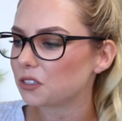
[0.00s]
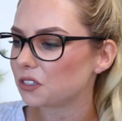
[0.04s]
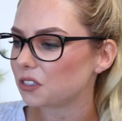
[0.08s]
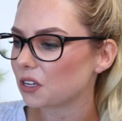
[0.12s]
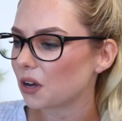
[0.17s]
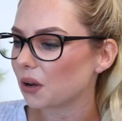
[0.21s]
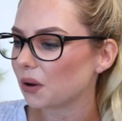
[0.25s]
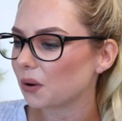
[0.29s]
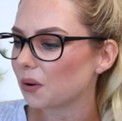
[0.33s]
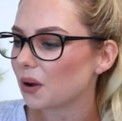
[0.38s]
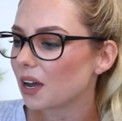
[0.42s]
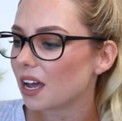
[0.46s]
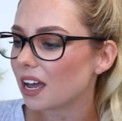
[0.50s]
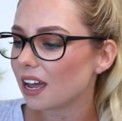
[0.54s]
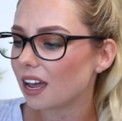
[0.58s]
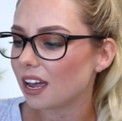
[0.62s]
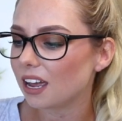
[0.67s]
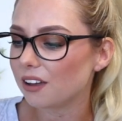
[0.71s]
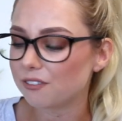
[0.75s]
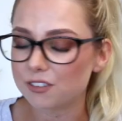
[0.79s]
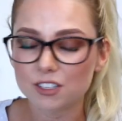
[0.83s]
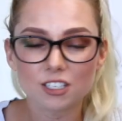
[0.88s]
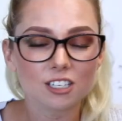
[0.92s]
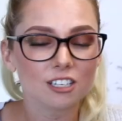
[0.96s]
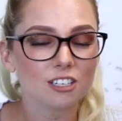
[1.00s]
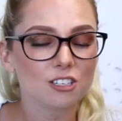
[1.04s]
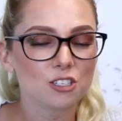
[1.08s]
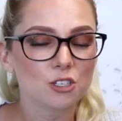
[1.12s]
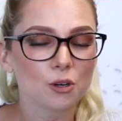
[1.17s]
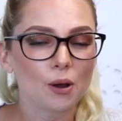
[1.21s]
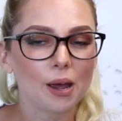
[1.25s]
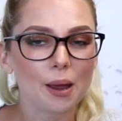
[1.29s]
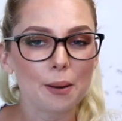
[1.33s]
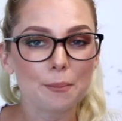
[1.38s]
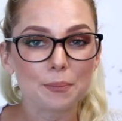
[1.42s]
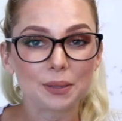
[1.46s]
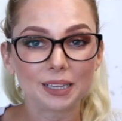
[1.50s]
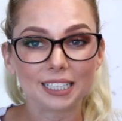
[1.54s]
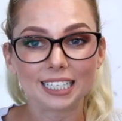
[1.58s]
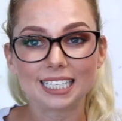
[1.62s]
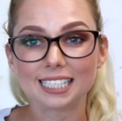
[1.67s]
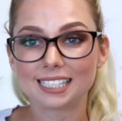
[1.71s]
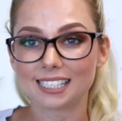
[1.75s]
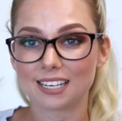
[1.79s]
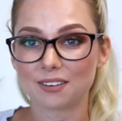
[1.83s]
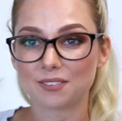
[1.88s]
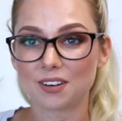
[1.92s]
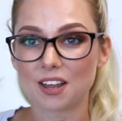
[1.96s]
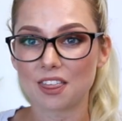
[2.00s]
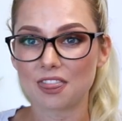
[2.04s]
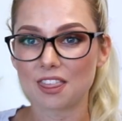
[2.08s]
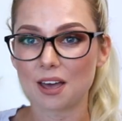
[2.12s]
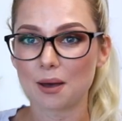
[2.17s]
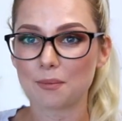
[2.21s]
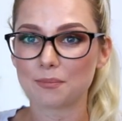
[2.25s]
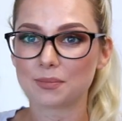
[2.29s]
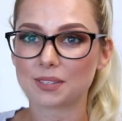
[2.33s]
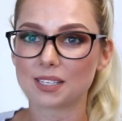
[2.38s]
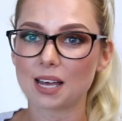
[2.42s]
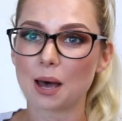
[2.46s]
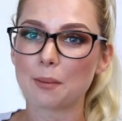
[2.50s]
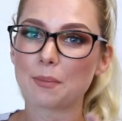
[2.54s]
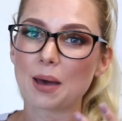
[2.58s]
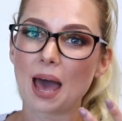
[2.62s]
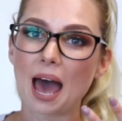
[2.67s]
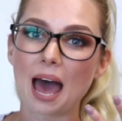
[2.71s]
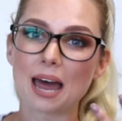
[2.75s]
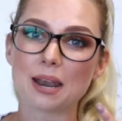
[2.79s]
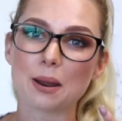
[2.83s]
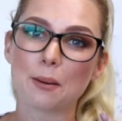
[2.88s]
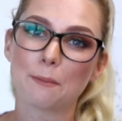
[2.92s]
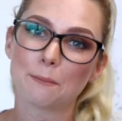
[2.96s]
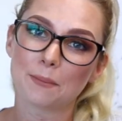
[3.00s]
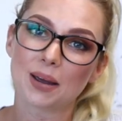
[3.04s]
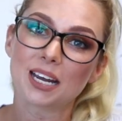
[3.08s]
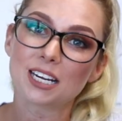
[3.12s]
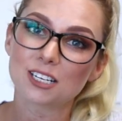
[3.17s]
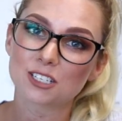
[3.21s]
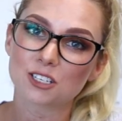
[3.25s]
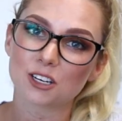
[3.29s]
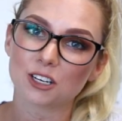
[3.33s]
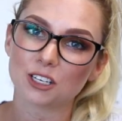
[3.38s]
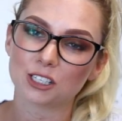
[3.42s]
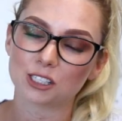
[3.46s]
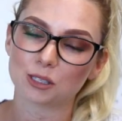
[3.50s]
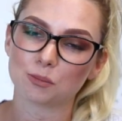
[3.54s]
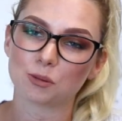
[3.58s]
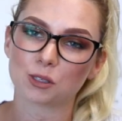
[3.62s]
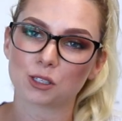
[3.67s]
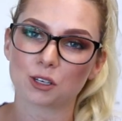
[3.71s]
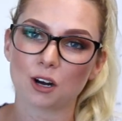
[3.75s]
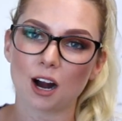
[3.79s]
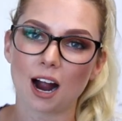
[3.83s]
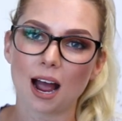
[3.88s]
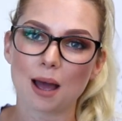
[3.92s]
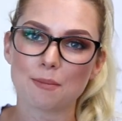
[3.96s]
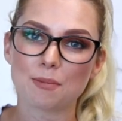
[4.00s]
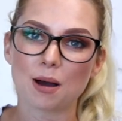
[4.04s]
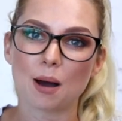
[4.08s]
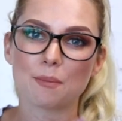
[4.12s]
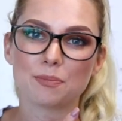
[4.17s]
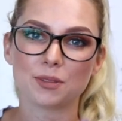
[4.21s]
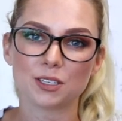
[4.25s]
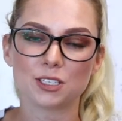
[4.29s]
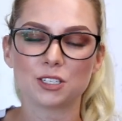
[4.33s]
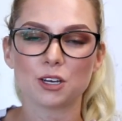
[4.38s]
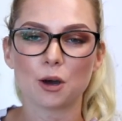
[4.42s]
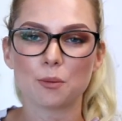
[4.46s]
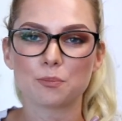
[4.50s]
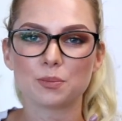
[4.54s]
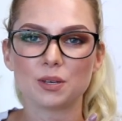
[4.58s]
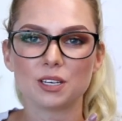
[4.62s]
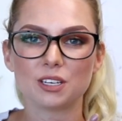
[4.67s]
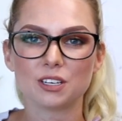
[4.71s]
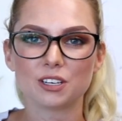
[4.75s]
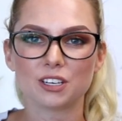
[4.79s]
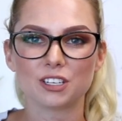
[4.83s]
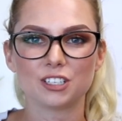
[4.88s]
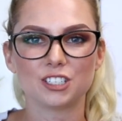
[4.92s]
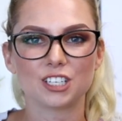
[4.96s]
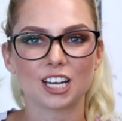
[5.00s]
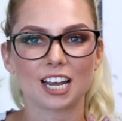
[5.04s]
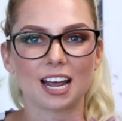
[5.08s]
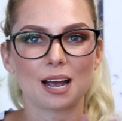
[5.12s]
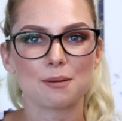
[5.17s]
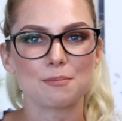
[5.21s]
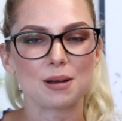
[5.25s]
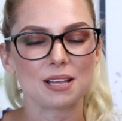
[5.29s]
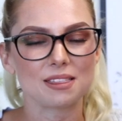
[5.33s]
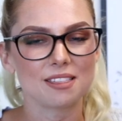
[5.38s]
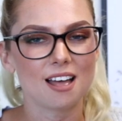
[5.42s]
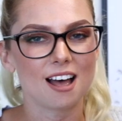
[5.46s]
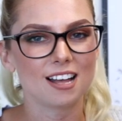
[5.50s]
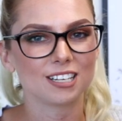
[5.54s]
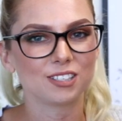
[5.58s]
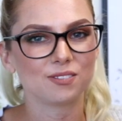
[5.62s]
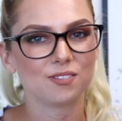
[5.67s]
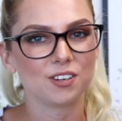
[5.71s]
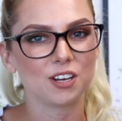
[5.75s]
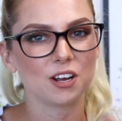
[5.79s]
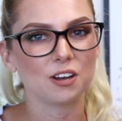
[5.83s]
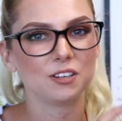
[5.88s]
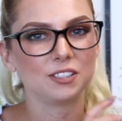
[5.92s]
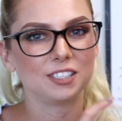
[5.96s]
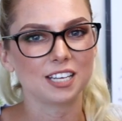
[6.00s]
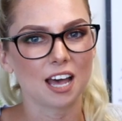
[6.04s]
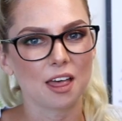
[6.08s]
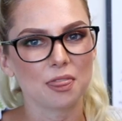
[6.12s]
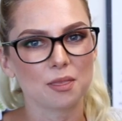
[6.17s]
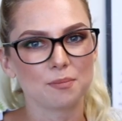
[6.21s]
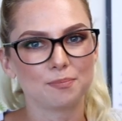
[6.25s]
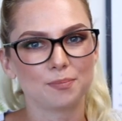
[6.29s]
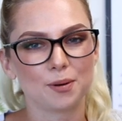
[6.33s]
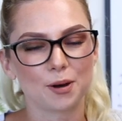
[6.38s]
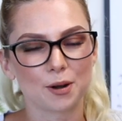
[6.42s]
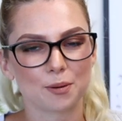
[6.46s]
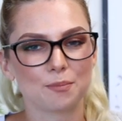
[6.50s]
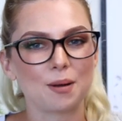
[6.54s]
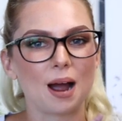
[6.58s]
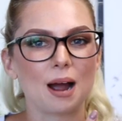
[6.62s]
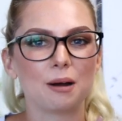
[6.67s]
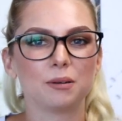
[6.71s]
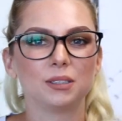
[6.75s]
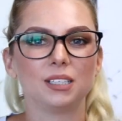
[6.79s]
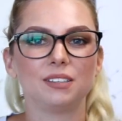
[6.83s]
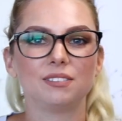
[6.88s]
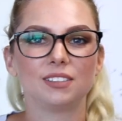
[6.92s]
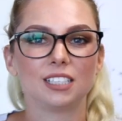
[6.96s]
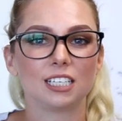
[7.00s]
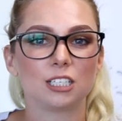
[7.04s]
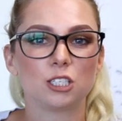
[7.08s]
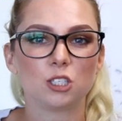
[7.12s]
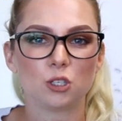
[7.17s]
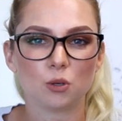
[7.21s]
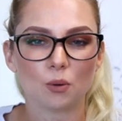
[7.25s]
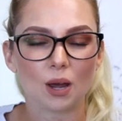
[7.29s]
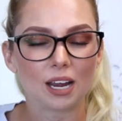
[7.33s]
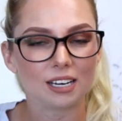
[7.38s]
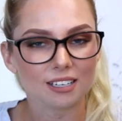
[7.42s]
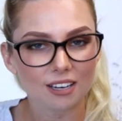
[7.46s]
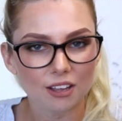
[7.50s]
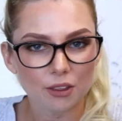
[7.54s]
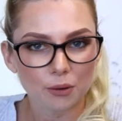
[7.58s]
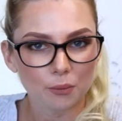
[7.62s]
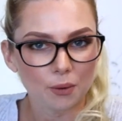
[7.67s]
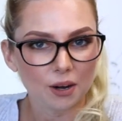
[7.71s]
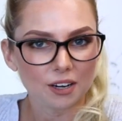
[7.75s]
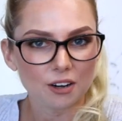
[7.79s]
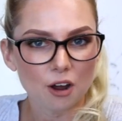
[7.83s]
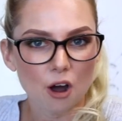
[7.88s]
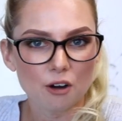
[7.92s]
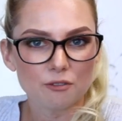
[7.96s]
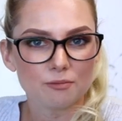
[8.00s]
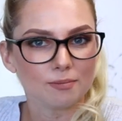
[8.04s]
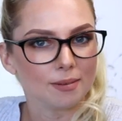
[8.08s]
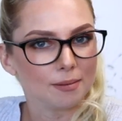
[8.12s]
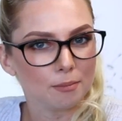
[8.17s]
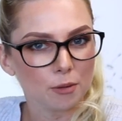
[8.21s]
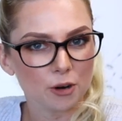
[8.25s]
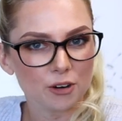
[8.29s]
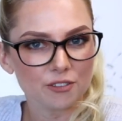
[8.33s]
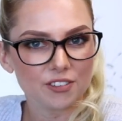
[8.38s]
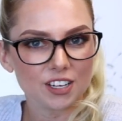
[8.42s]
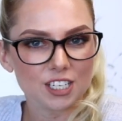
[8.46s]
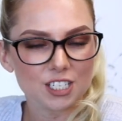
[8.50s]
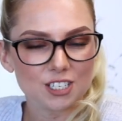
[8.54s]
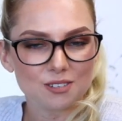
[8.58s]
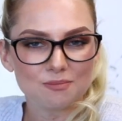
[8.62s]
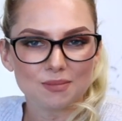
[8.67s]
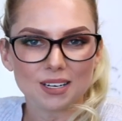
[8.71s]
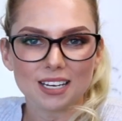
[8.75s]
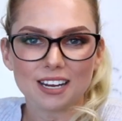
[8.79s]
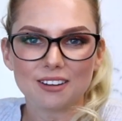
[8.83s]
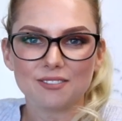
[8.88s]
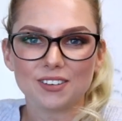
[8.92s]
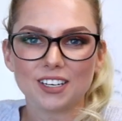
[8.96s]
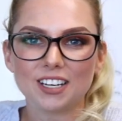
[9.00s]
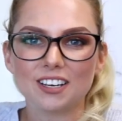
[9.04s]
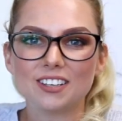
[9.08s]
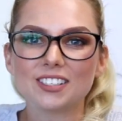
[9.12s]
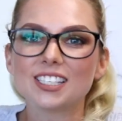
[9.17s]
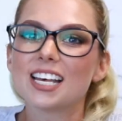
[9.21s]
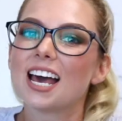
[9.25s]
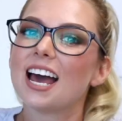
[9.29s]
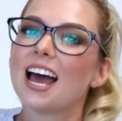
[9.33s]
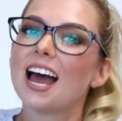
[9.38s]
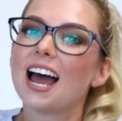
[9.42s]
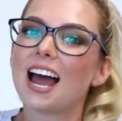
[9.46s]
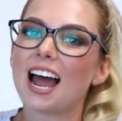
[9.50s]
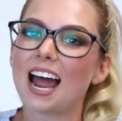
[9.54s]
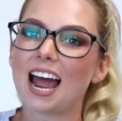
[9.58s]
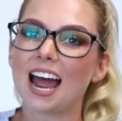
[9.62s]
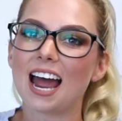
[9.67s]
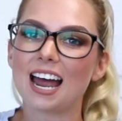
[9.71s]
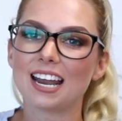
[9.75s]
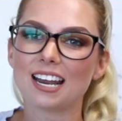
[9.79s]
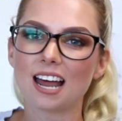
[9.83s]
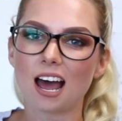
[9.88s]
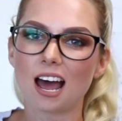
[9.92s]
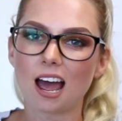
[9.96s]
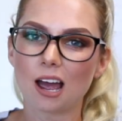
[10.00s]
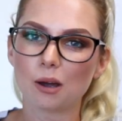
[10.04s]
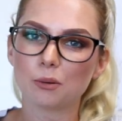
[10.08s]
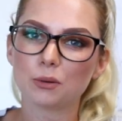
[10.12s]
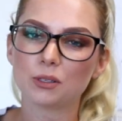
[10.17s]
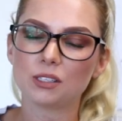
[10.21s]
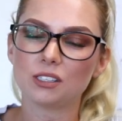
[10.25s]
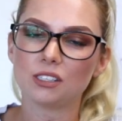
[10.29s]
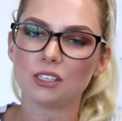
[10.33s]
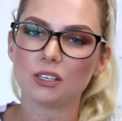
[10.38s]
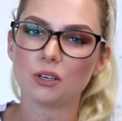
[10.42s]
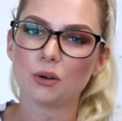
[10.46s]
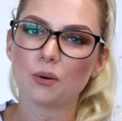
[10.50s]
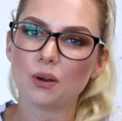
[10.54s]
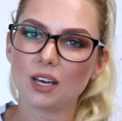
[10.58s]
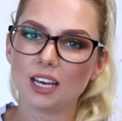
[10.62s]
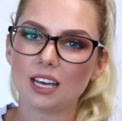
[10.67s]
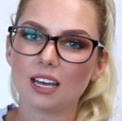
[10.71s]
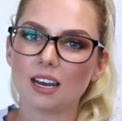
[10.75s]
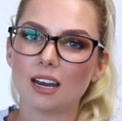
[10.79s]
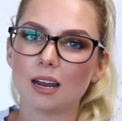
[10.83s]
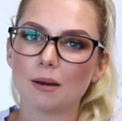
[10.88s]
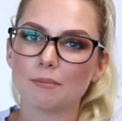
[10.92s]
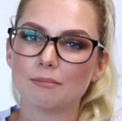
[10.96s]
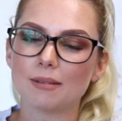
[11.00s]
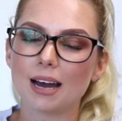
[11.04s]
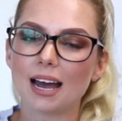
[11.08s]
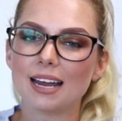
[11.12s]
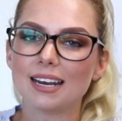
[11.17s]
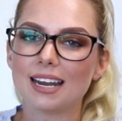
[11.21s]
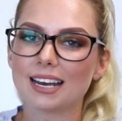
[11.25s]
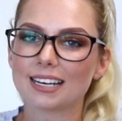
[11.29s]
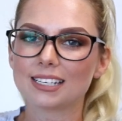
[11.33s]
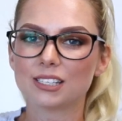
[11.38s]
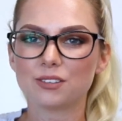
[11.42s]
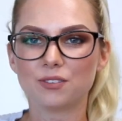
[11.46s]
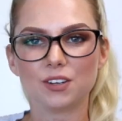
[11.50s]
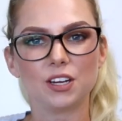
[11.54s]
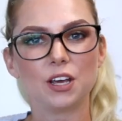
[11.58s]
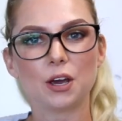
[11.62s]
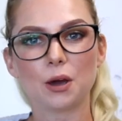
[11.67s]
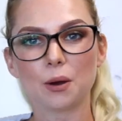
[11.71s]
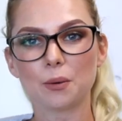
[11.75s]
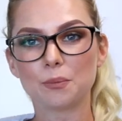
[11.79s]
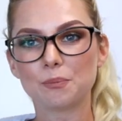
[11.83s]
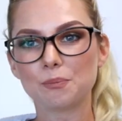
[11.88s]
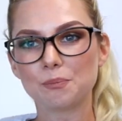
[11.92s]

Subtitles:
So if you did enjoy it, please give it a thumbs up and make sure you subscribe. Up the top here, you can check out my last video. Down the bottom, I will leave a link to another one of my Motivation Monday videos. And I will see you in my next video.